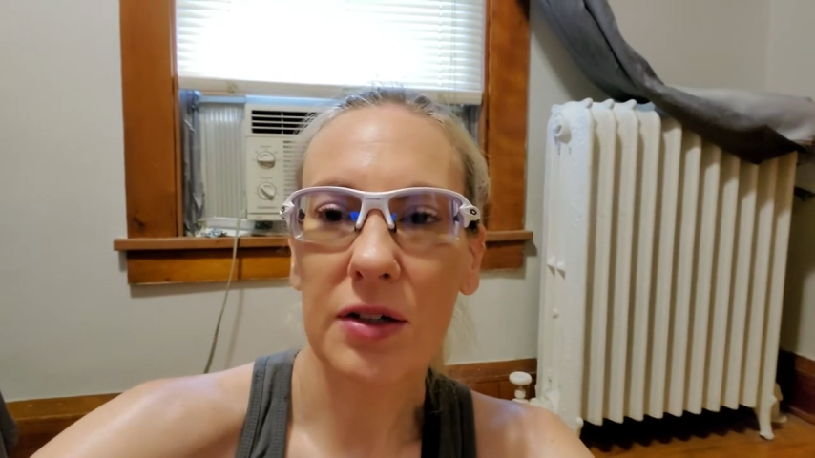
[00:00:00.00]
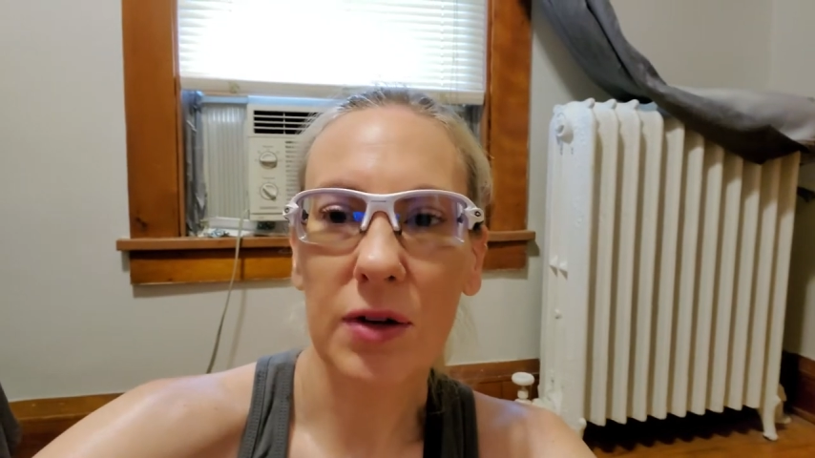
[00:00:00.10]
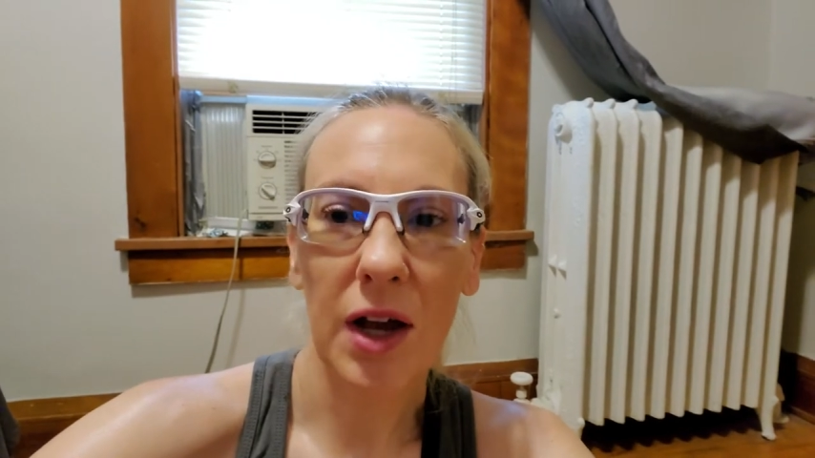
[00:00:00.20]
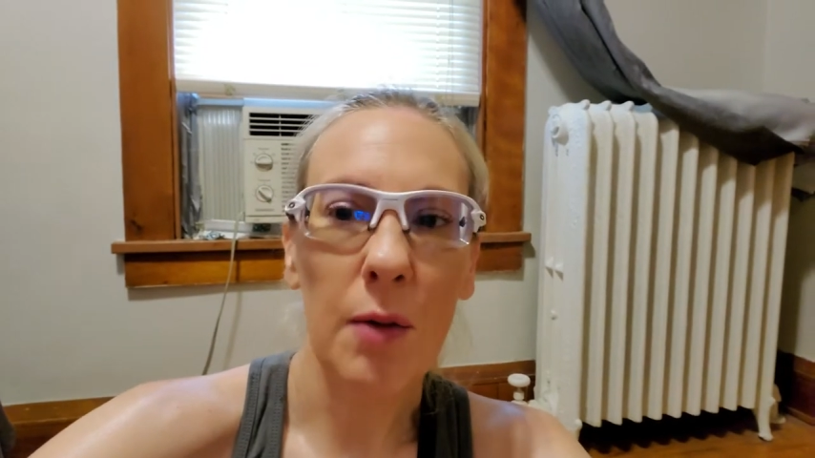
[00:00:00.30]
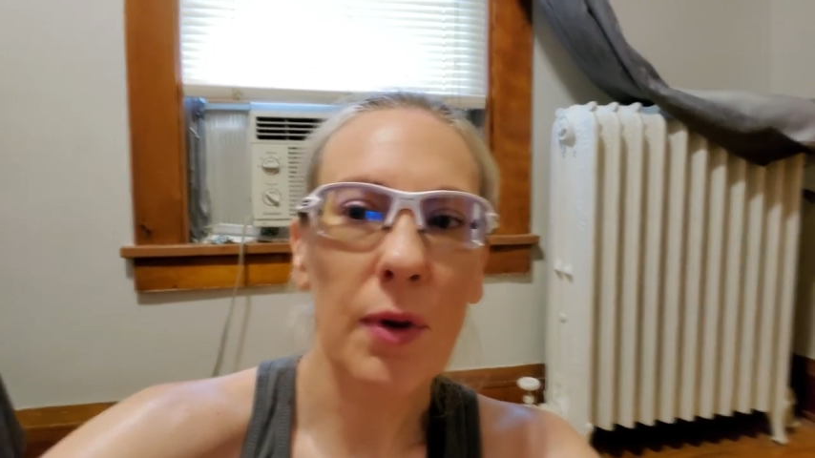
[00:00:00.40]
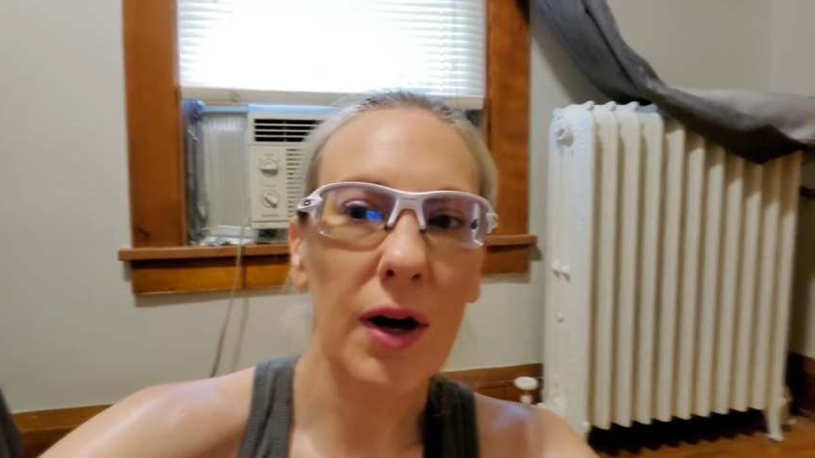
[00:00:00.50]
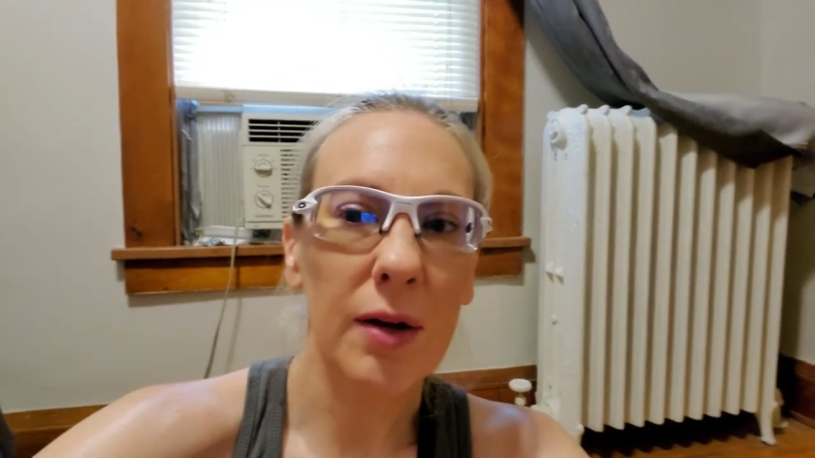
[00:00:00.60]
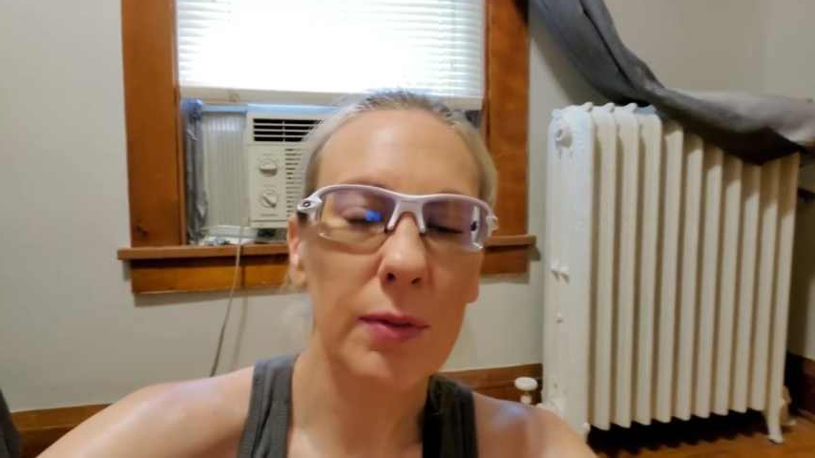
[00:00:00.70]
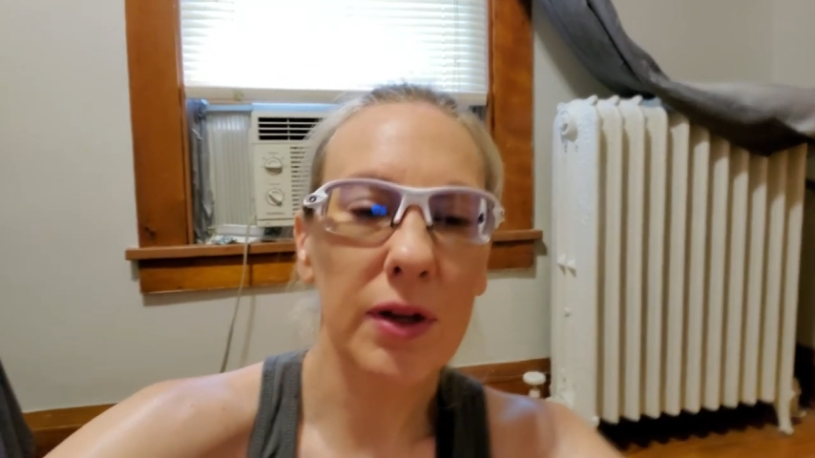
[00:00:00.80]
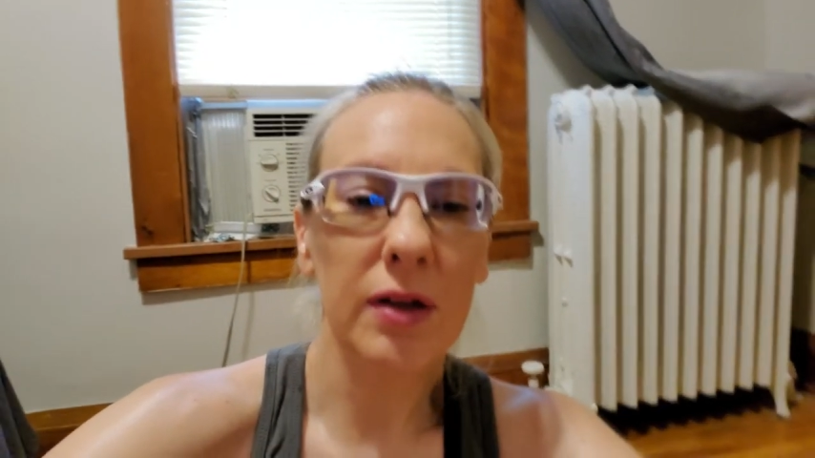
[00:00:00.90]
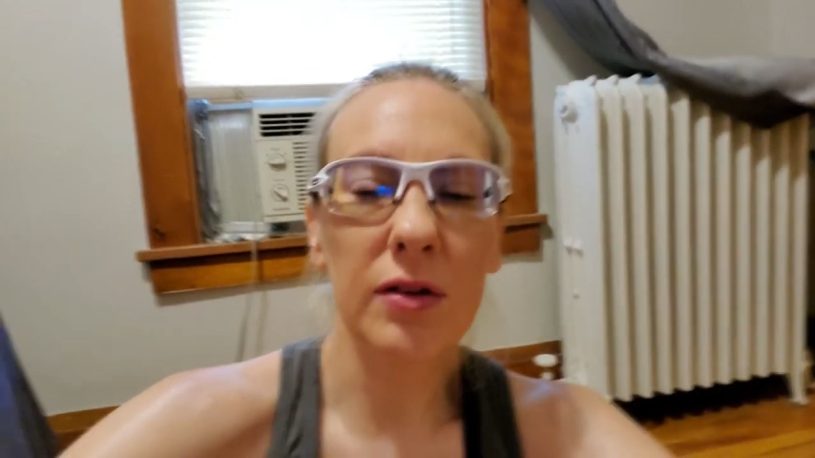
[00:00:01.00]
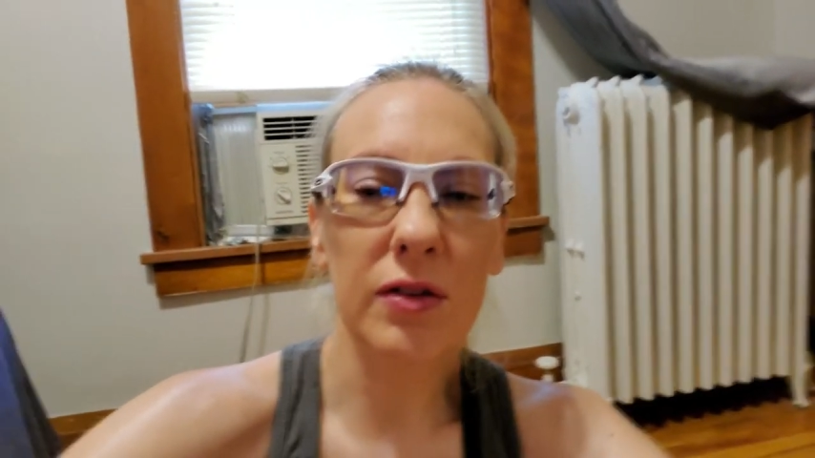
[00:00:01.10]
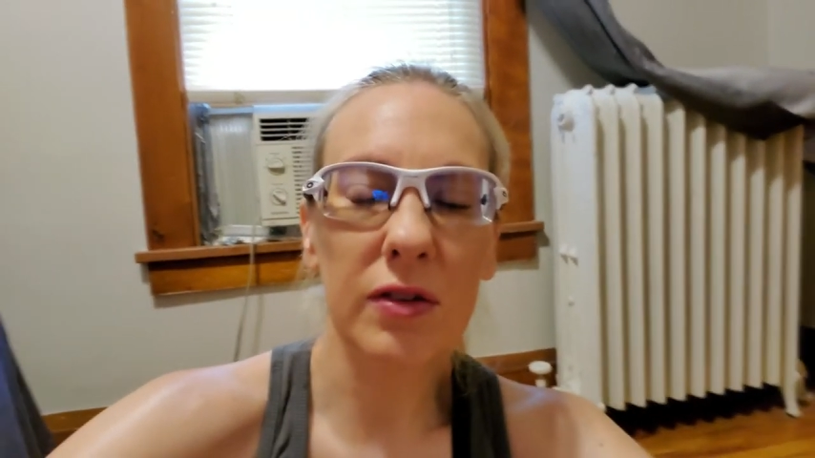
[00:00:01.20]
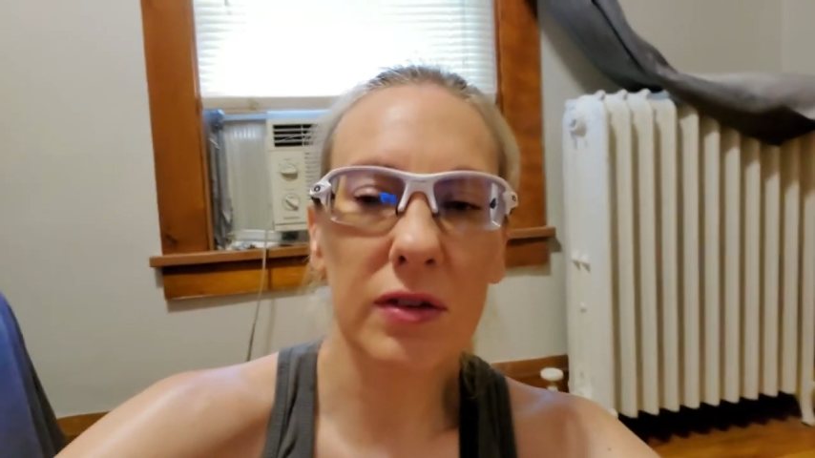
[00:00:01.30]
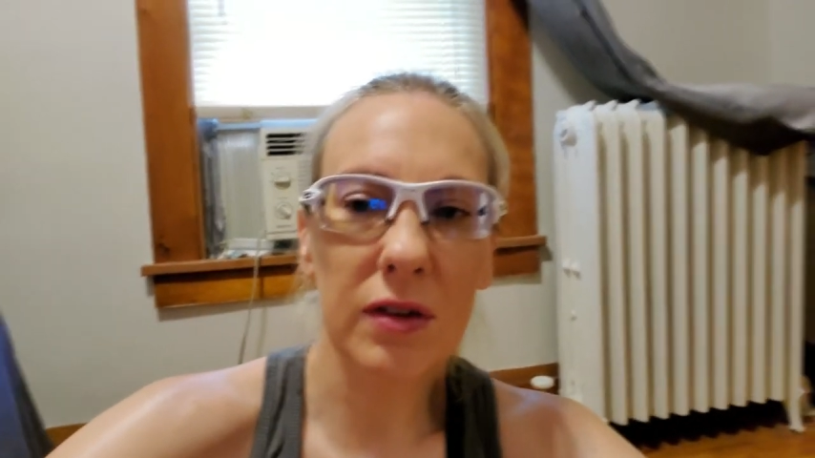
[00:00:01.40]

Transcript: you can't buy because